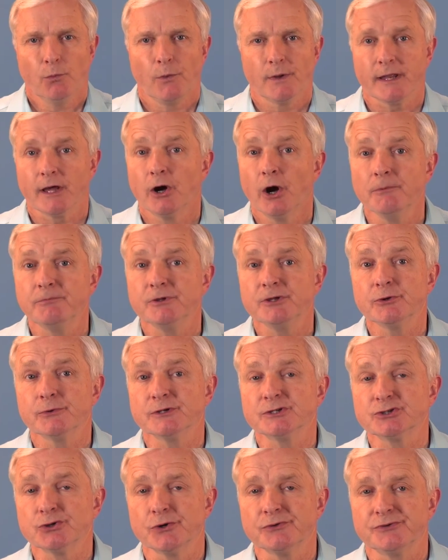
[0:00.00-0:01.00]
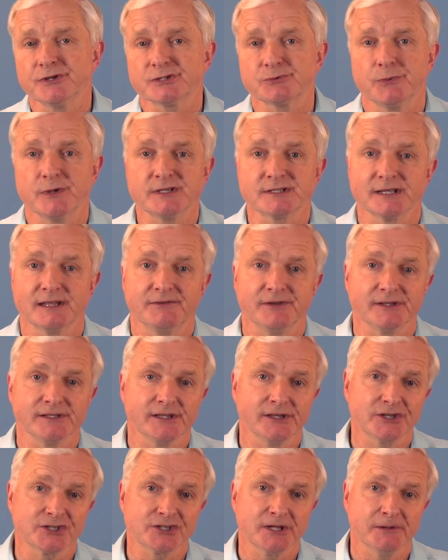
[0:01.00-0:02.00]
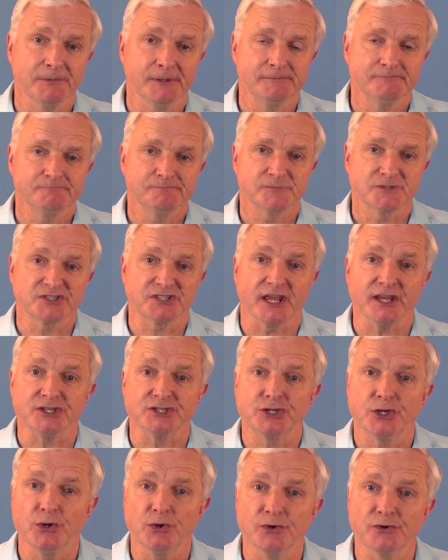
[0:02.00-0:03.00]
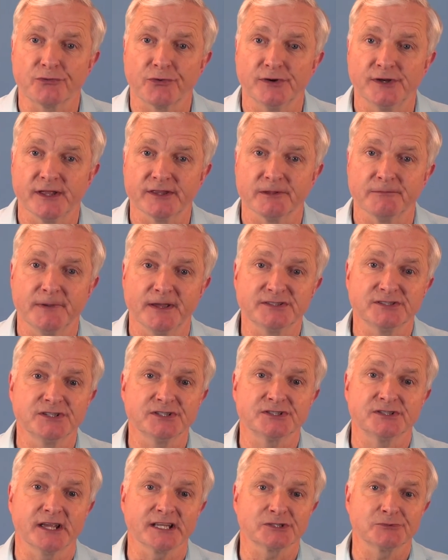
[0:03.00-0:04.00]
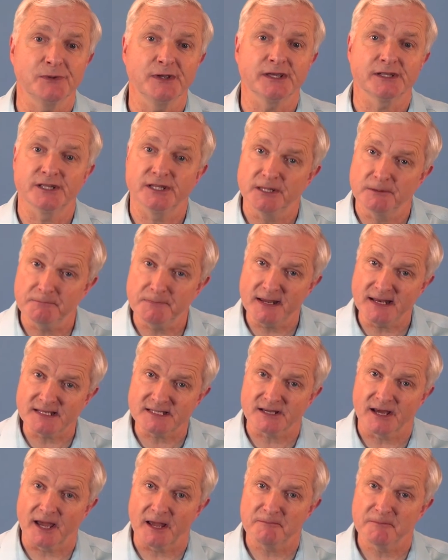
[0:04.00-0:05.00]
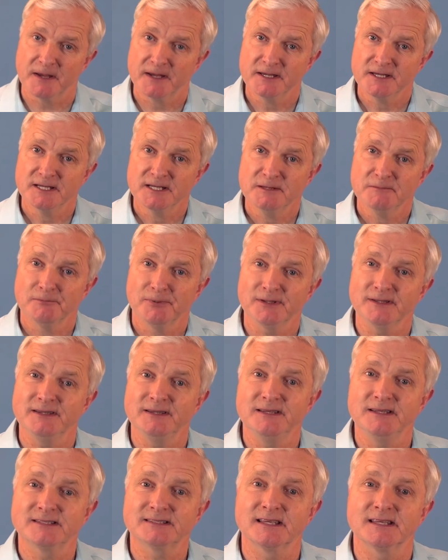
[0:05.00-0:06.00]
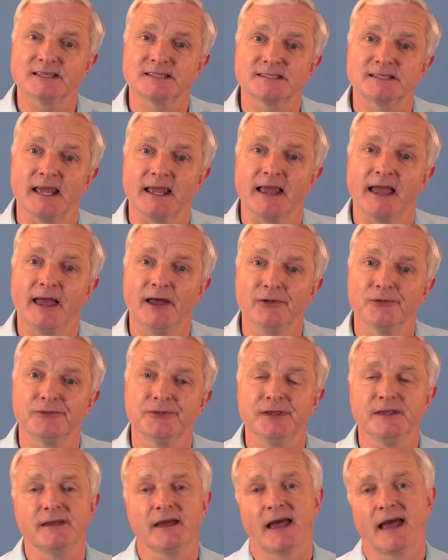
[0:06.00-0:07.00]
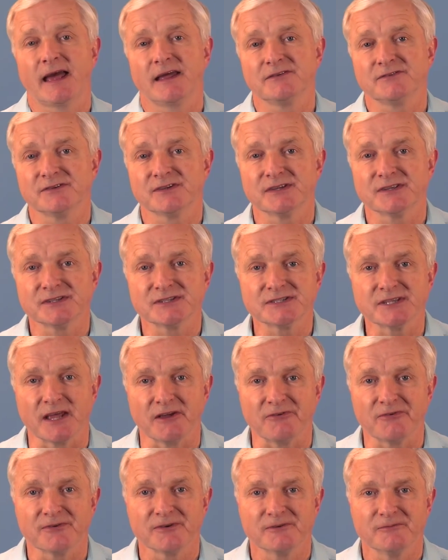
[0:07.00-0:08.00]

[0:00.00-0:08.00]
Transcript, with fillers: Well, I hope that you enjoyed this week's Living Leadership. Stay tuned for another message next week, and in the meantime, please stay healthy and safe.